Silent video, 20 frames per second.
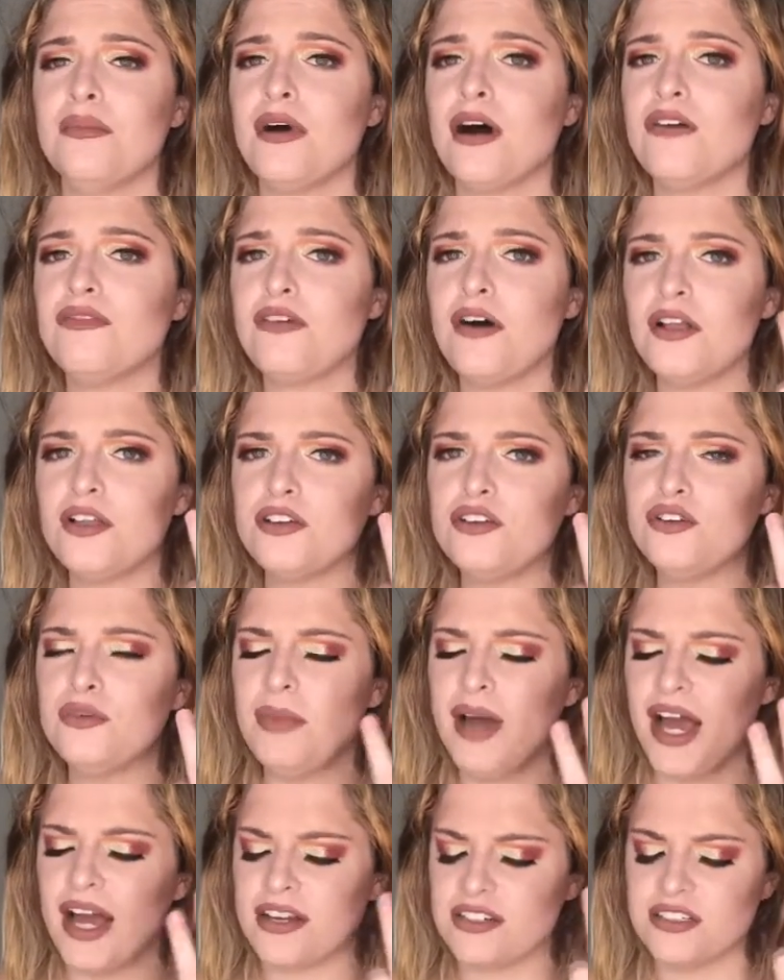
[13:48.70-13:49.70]
I'll follow you
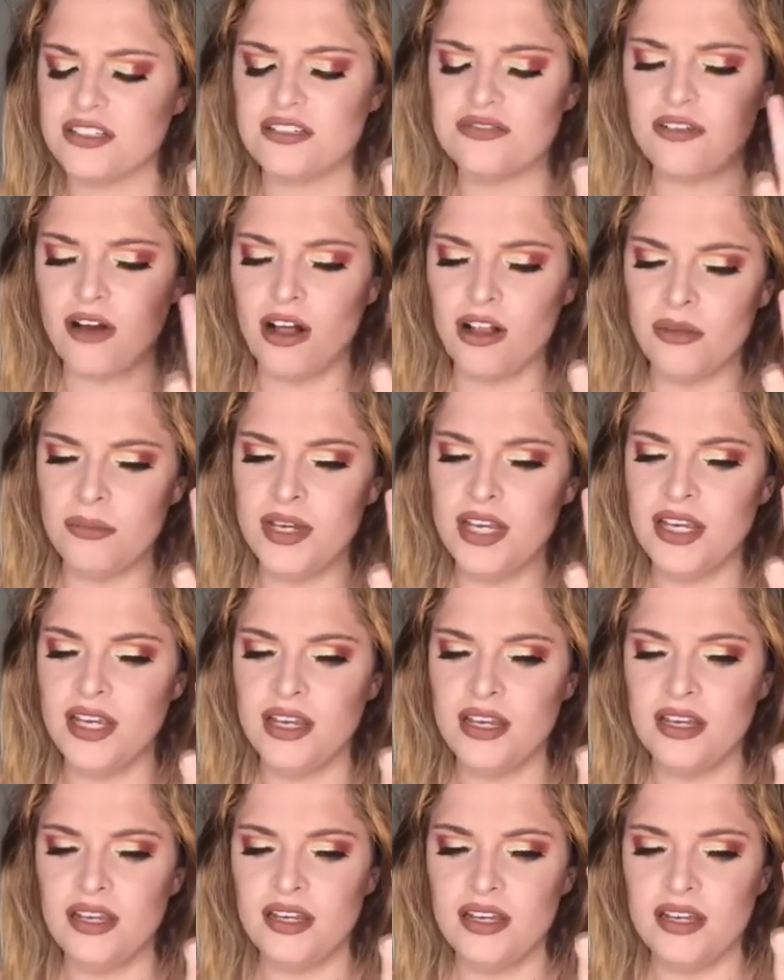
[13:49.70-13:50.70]
back. Just follow
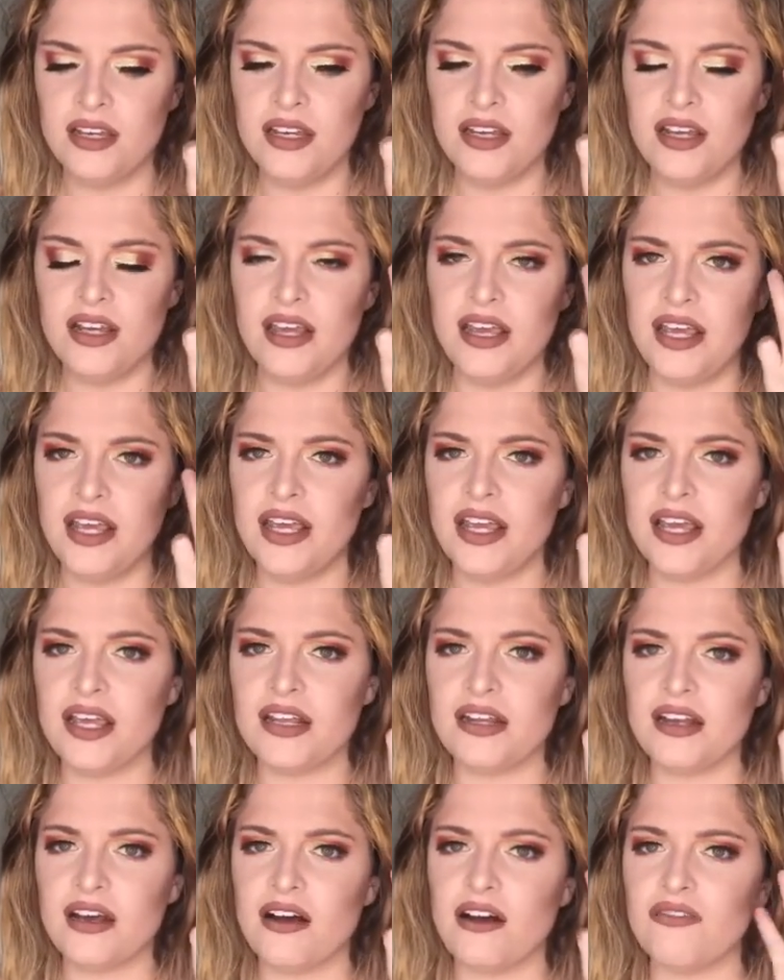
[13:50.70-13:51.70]
me
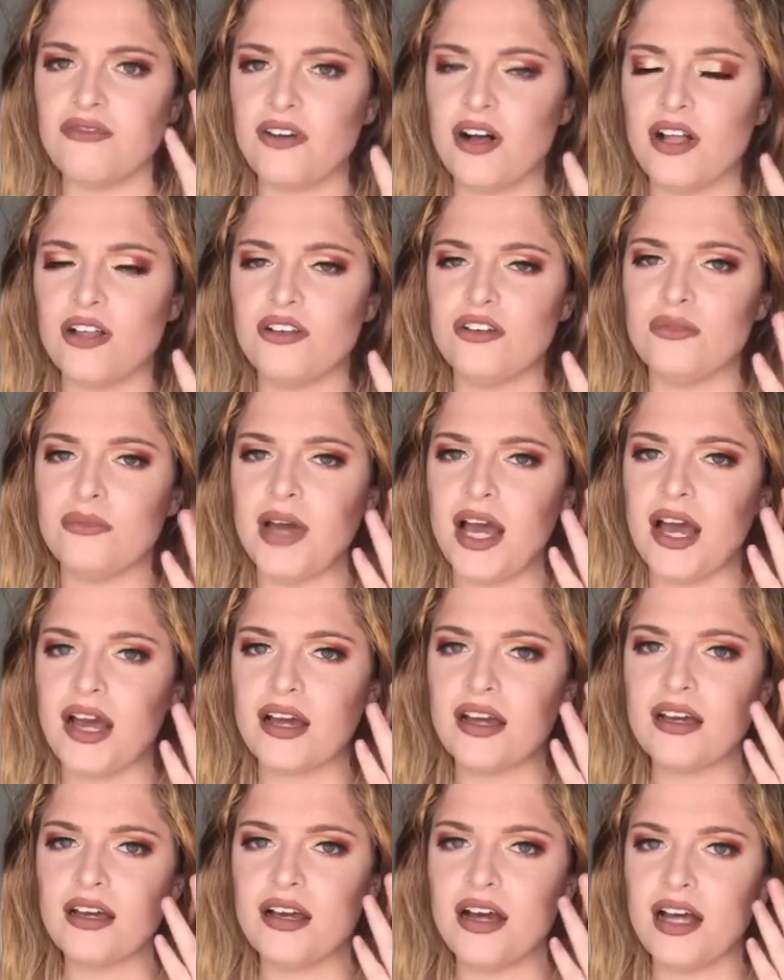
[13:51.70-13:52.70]
and I'll follow you
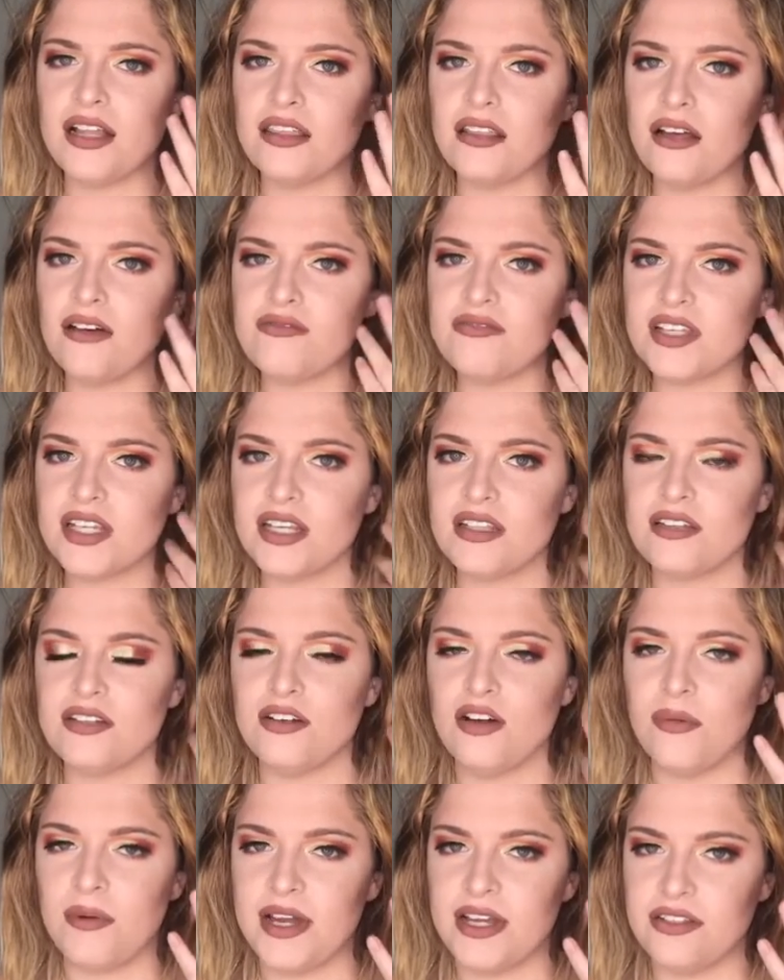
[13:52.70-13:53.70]
back. I love to get to
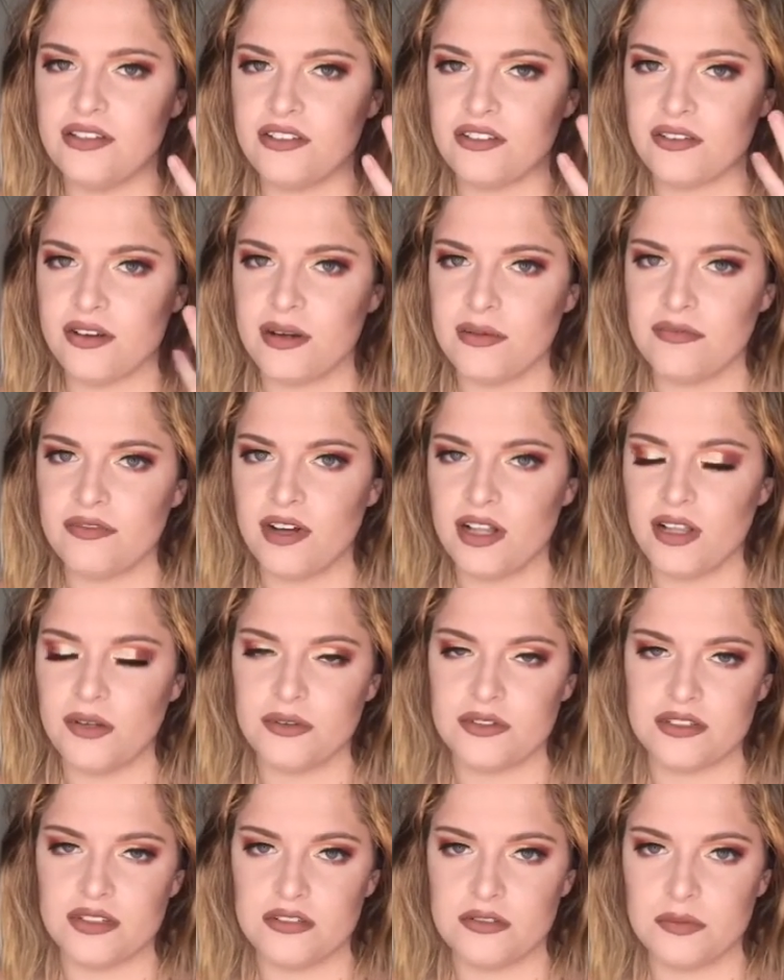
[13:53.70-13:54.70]
know my Instagram
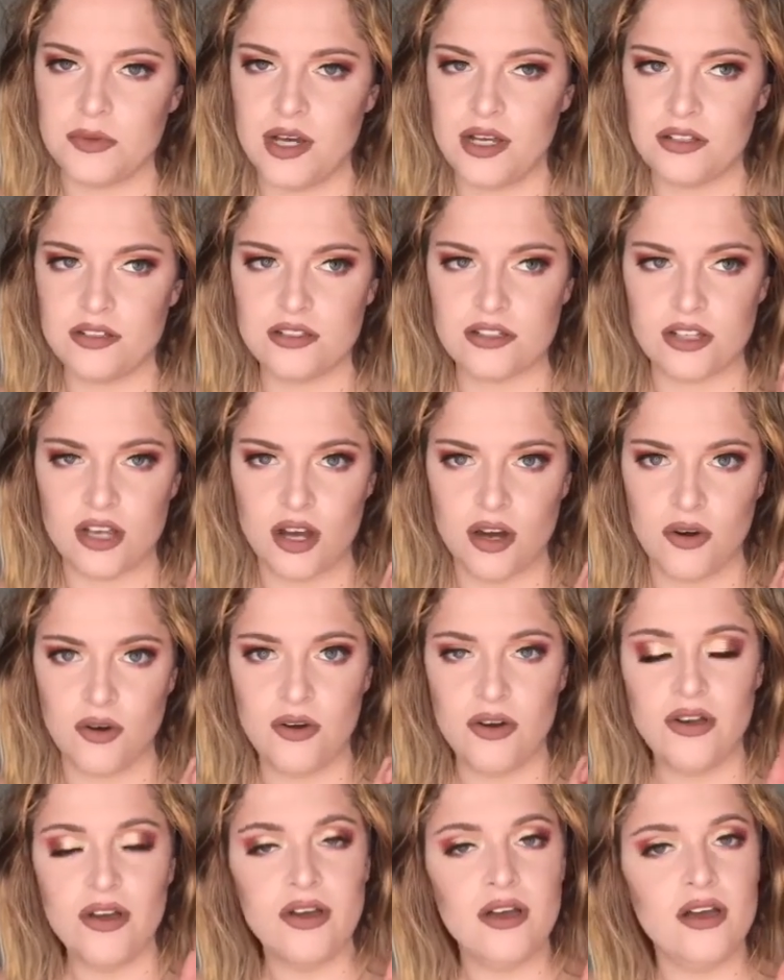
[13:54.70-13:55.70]
followers as well. So
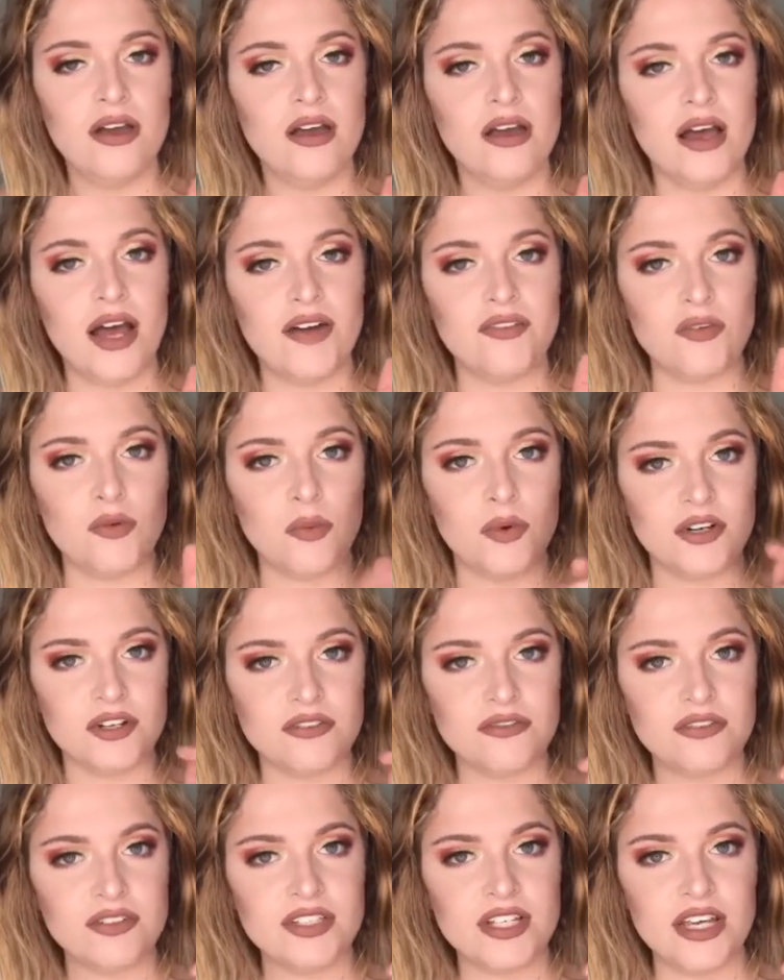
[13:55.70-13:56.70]
have a
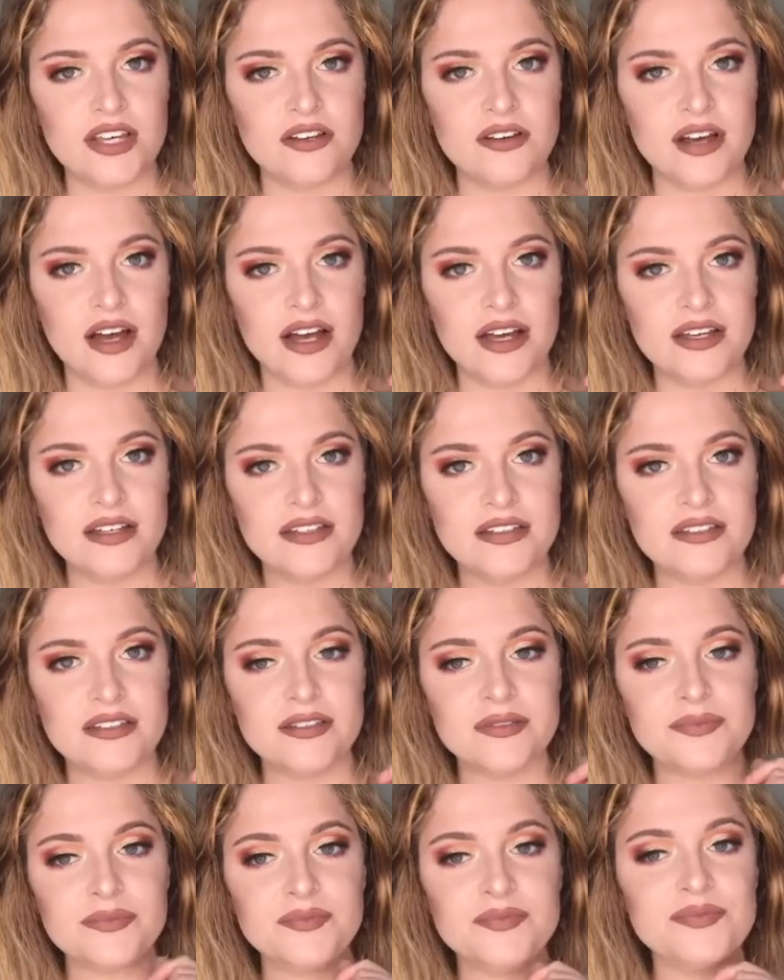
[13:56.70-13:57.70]
wonderful day, you
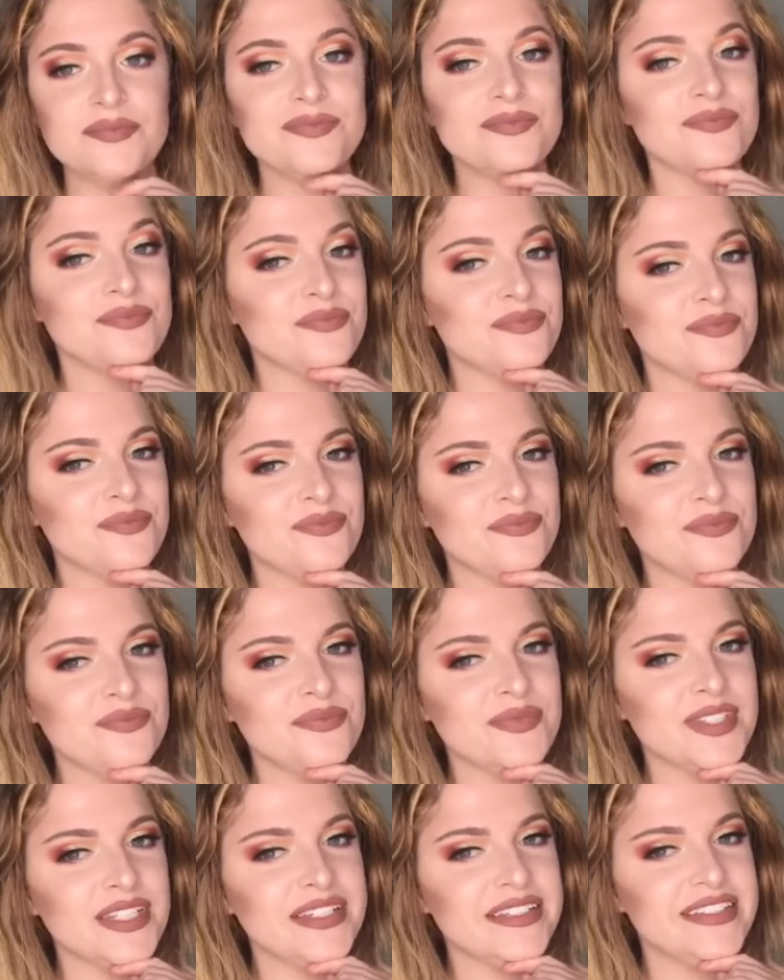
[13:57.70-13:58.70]
guys.
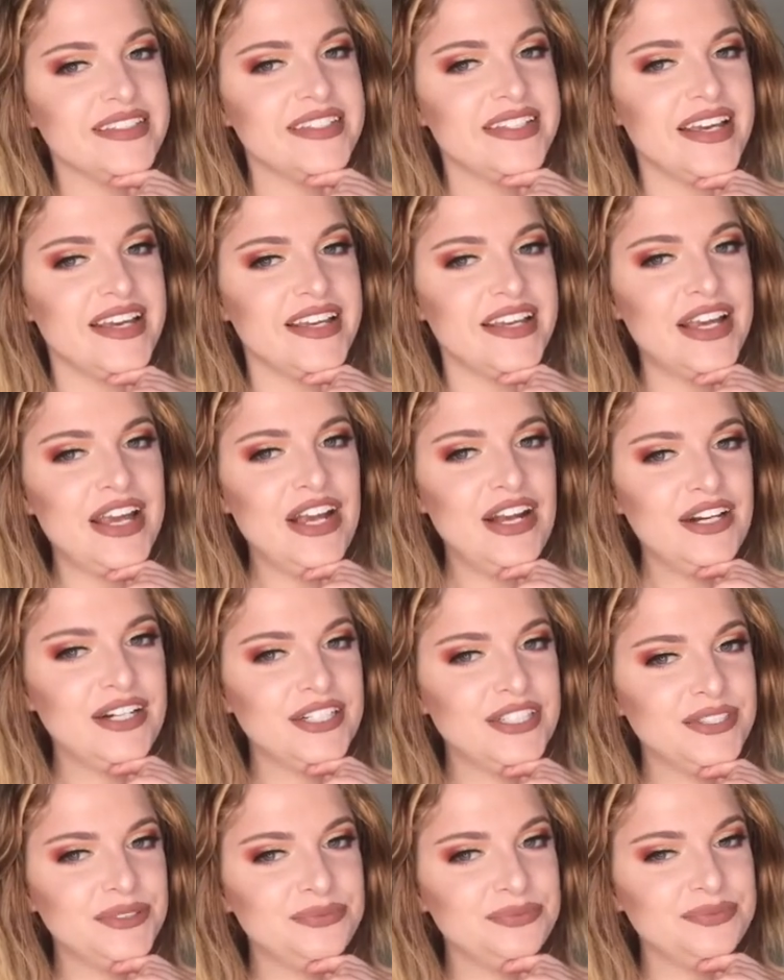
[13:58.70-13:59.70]
Take
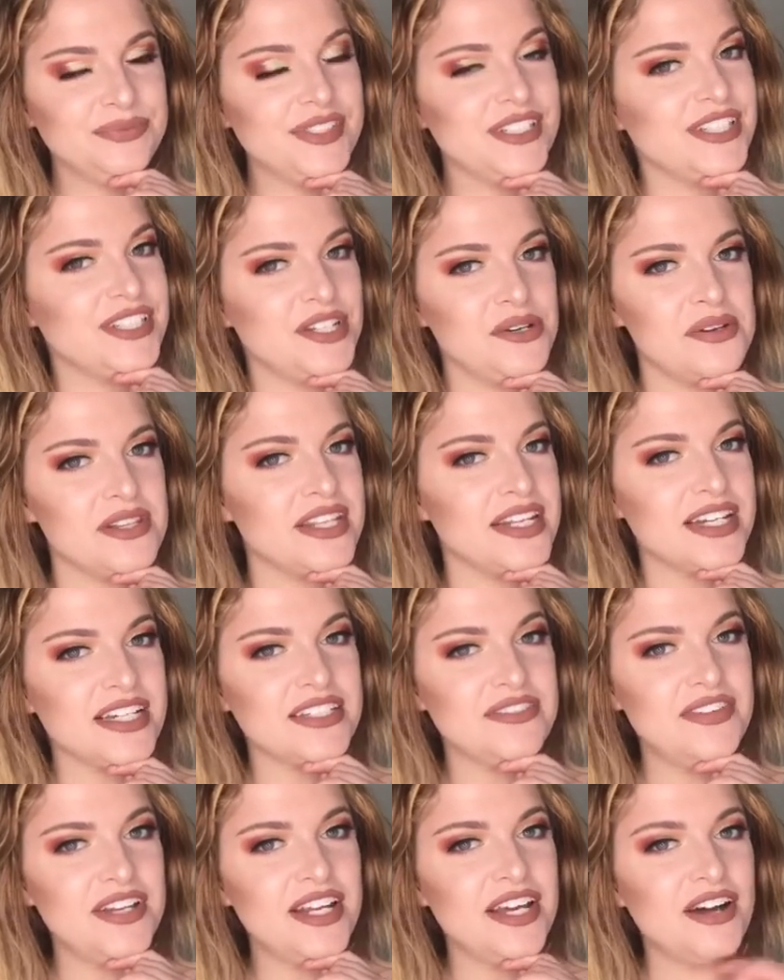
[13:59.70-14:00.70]
care. See you on the
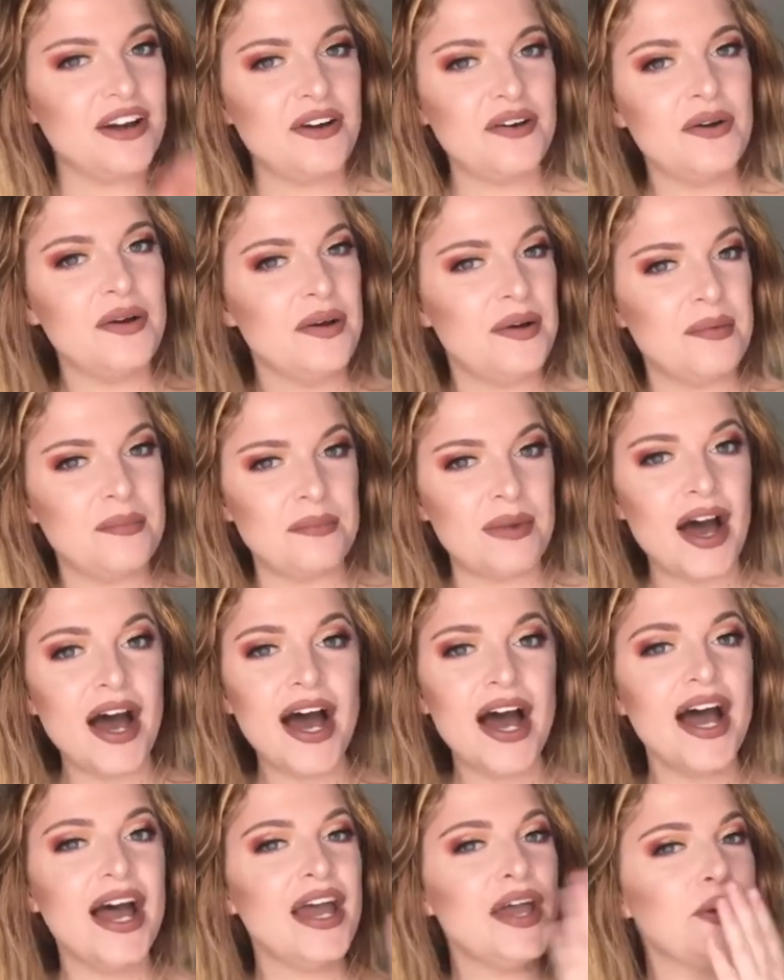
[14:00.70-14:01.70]
next video.
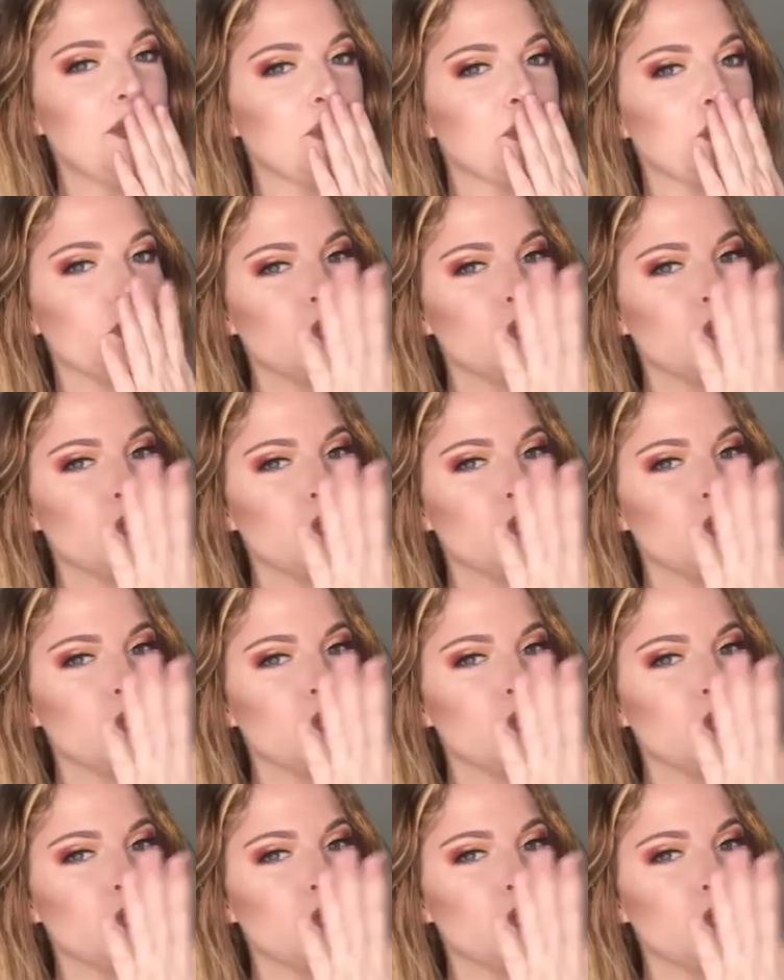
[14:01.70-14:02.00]
Bye.